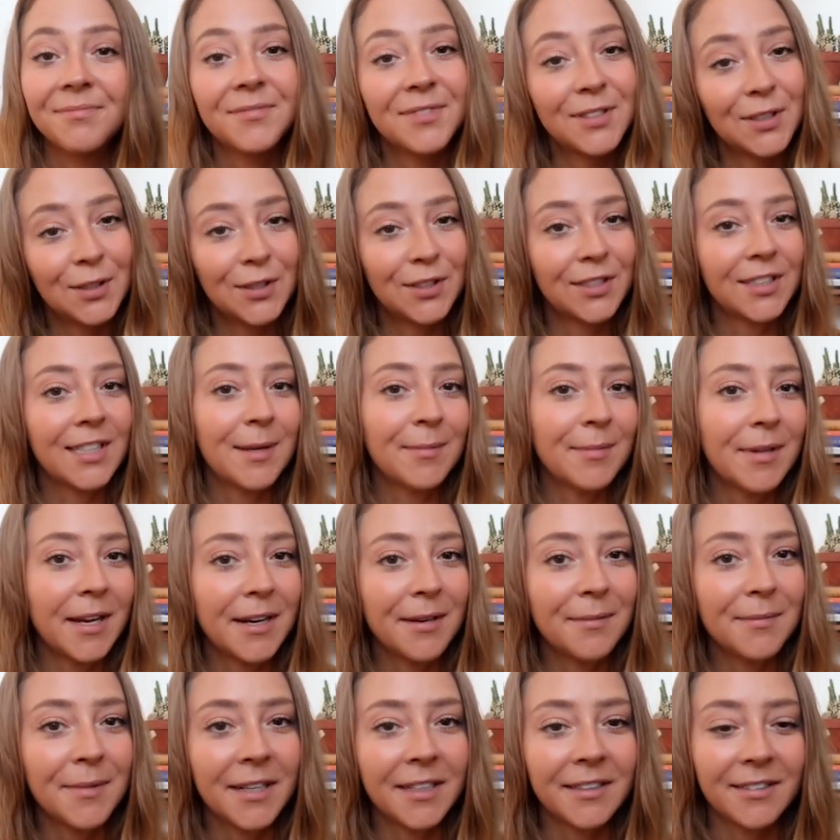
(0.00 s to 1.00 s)
So just keep
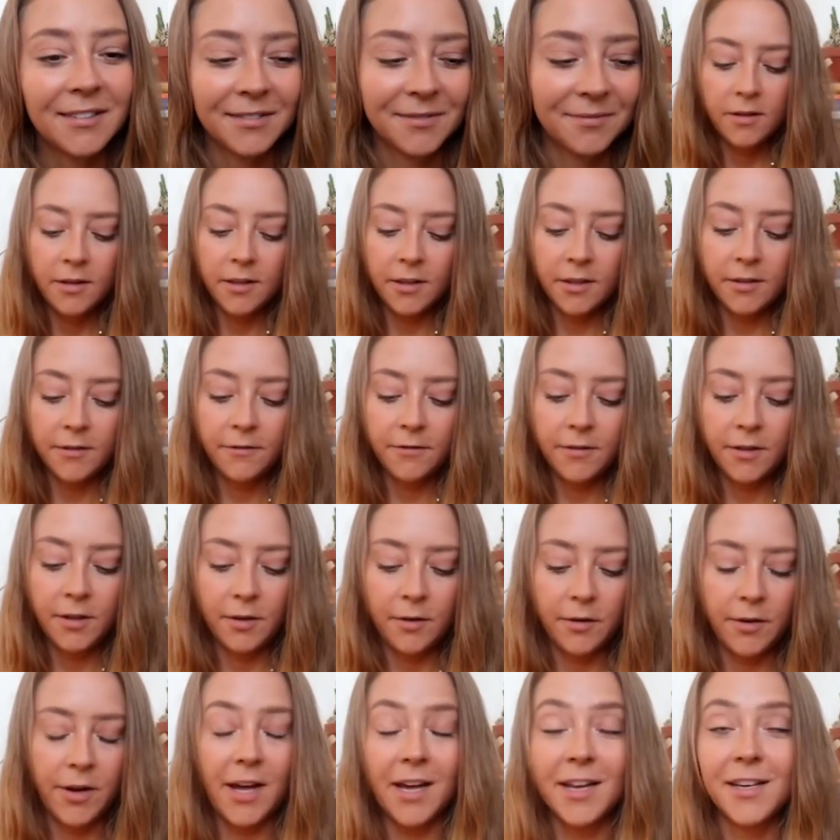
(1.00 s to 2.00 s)
that in mind.
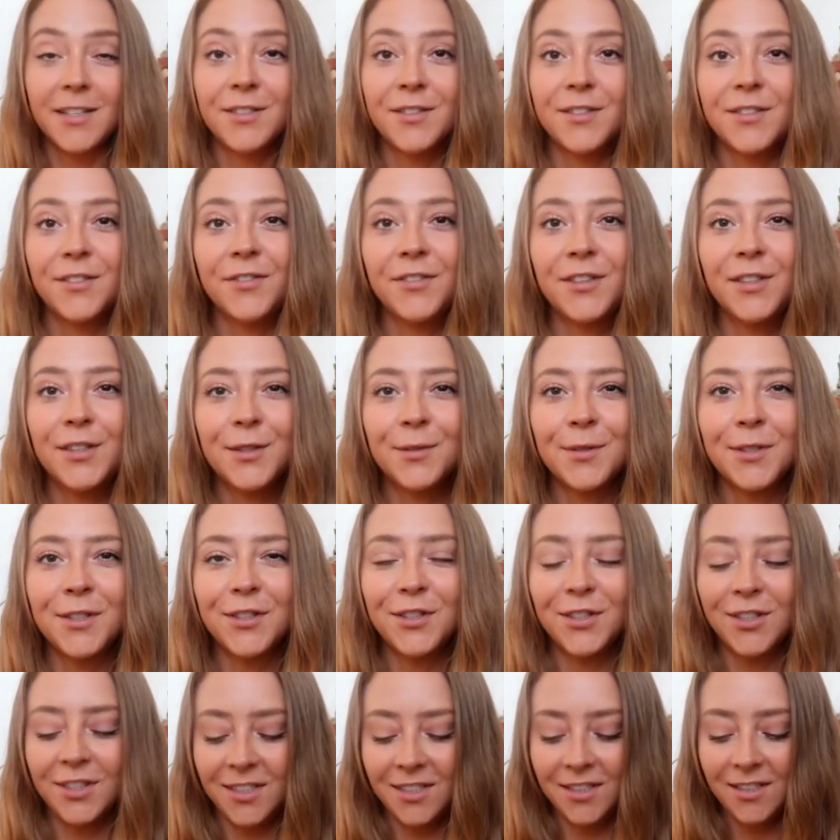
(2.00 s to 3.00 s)
Okay, so the first
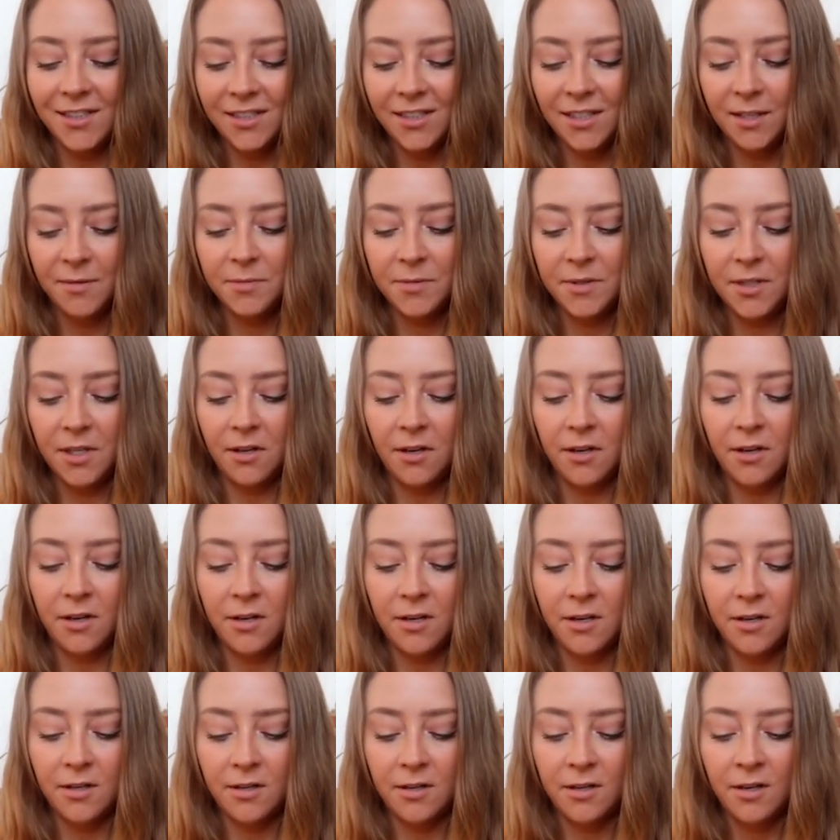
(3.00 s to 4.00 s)
question is tips
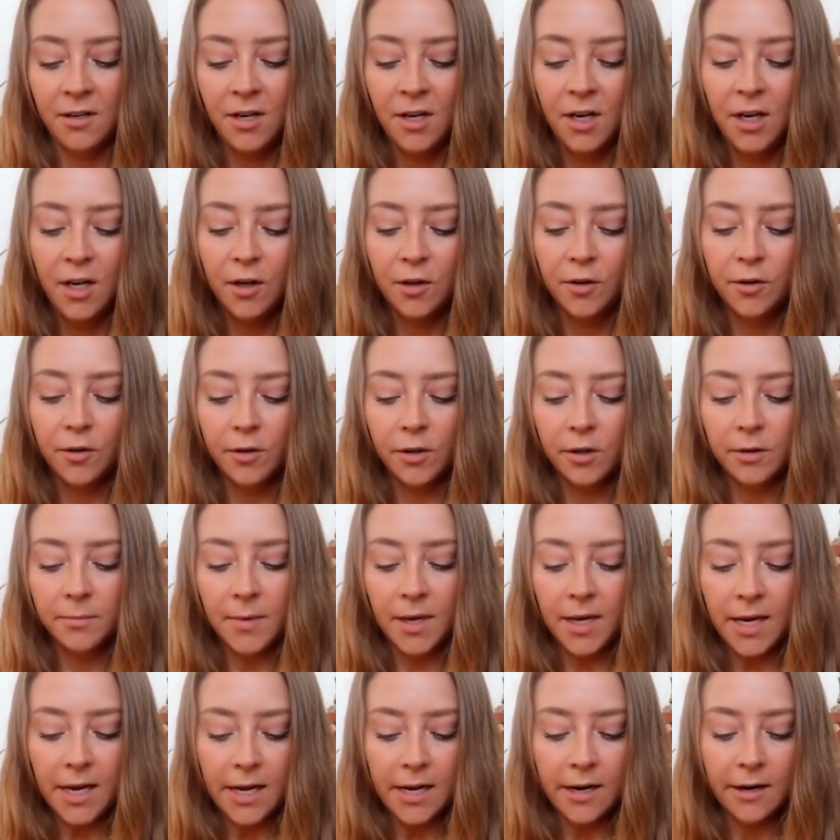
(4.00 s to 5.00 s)
on growing
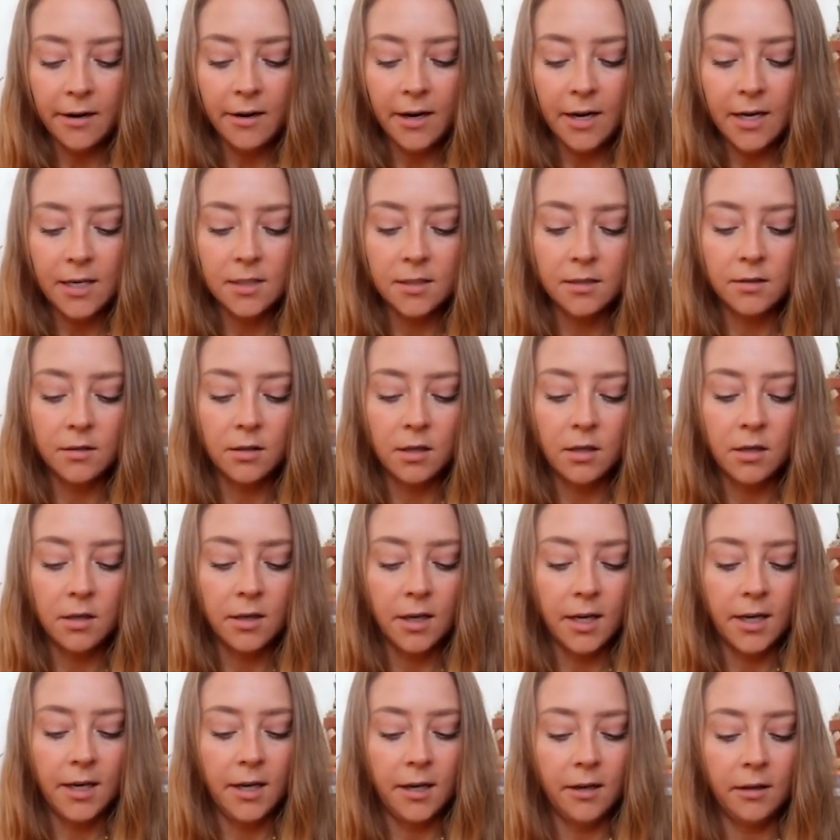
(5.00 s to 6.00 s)
my hair as
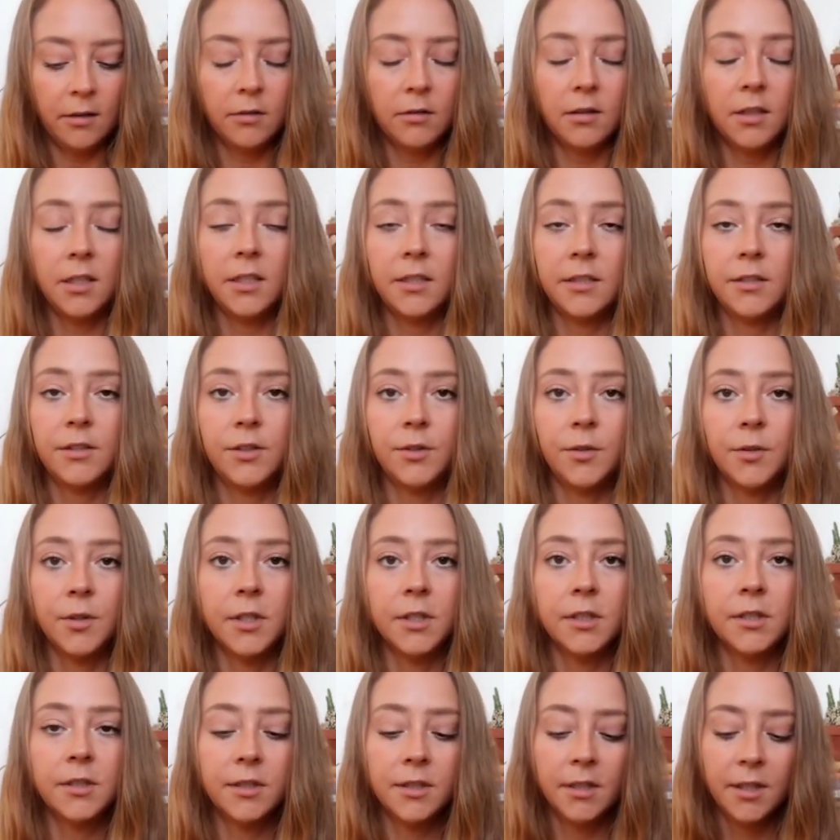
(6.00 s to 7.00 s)
long and healthy as
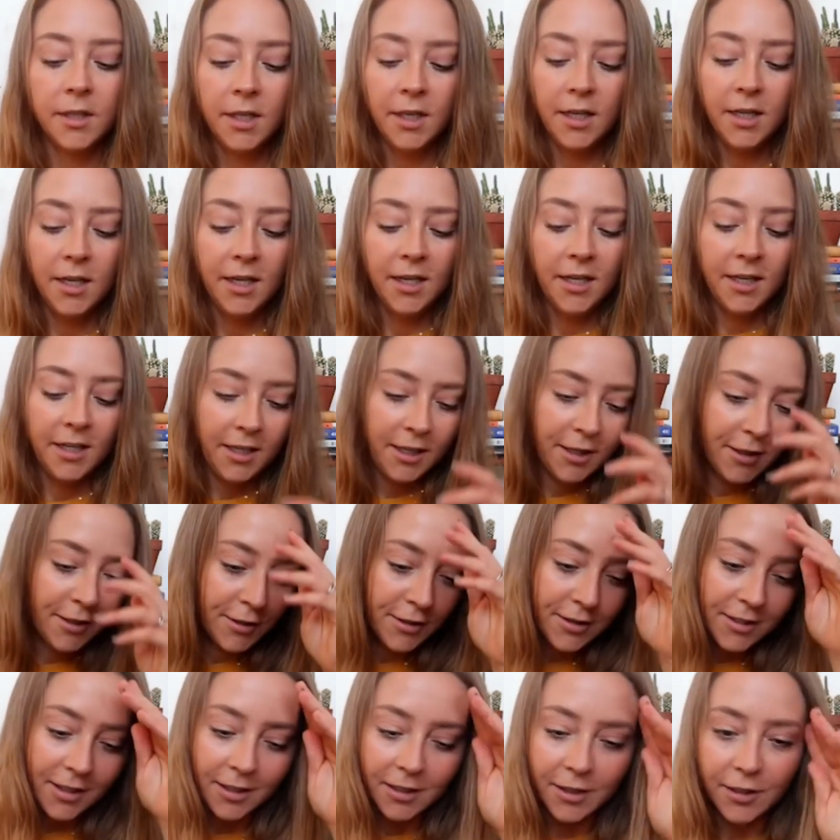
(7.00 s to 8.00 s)
yours.
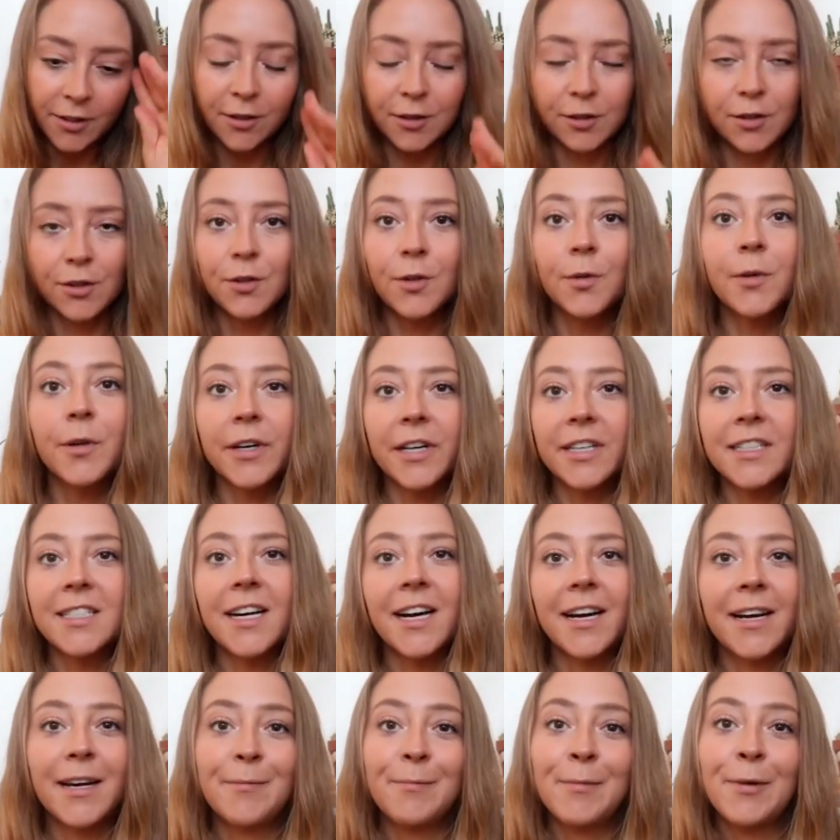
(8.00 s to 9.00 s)
Here's a little story
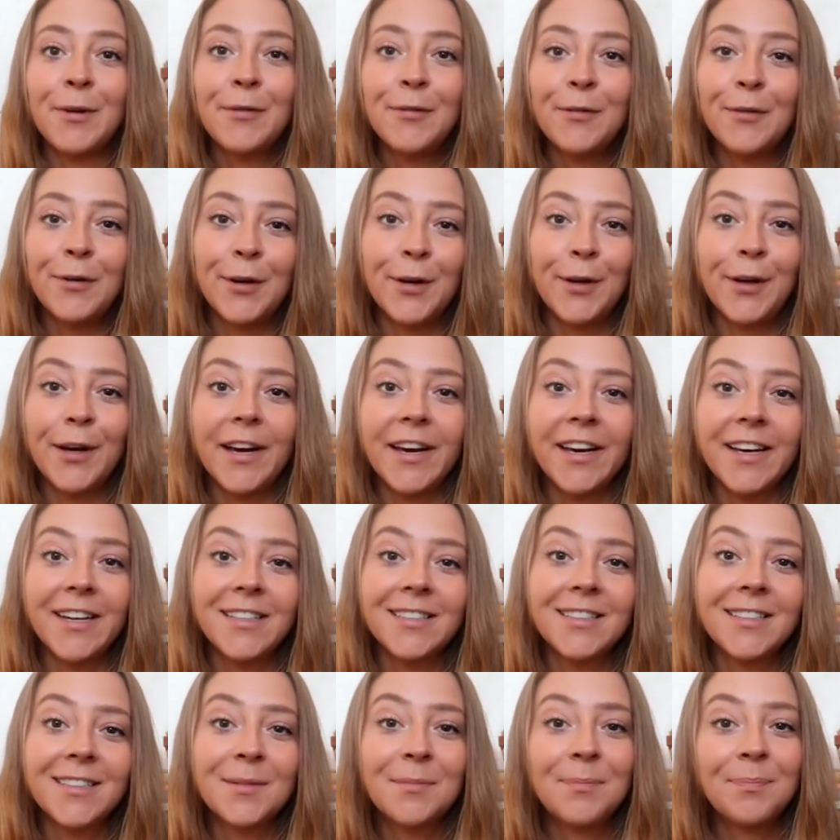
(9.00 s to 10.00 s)
time for you
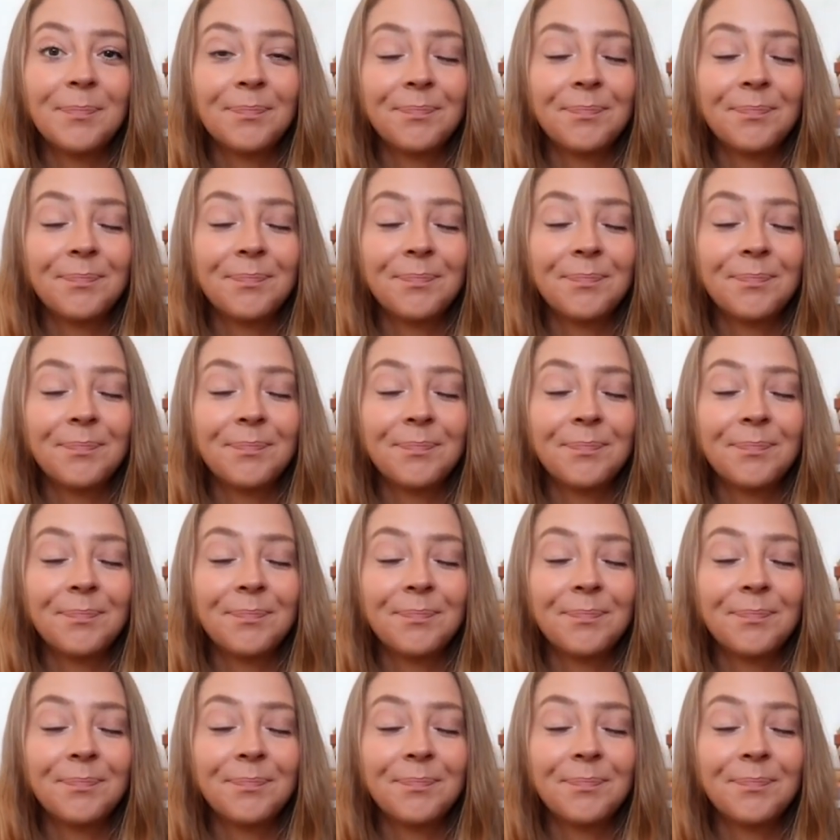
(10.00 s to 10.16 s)
guys.